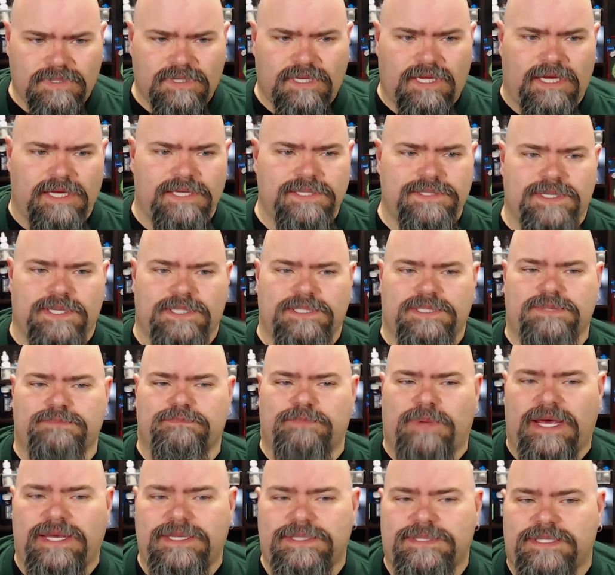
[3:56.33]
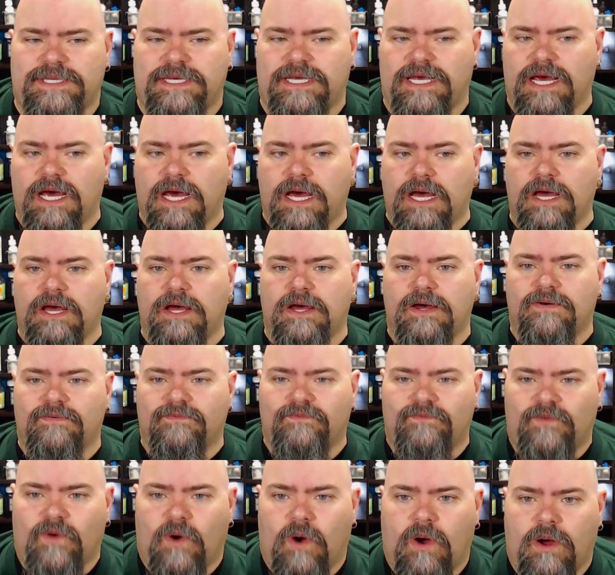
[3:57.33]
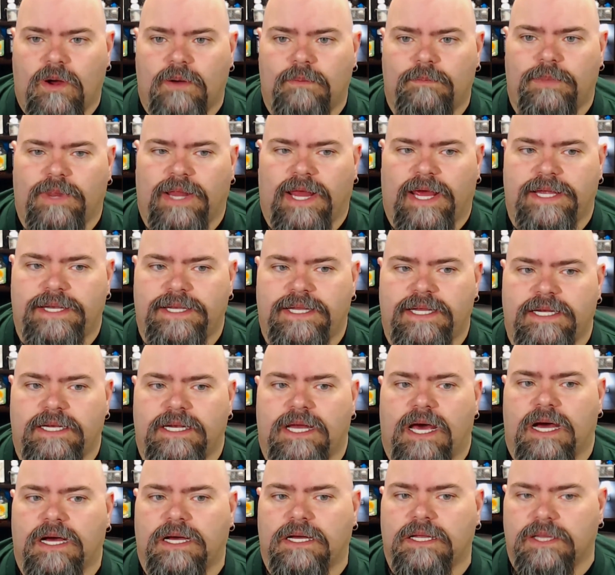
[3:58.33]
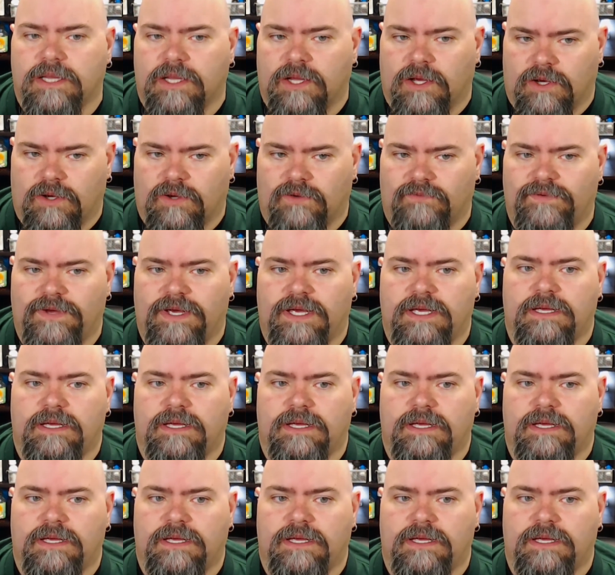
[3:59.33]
is a spicy, full blended clove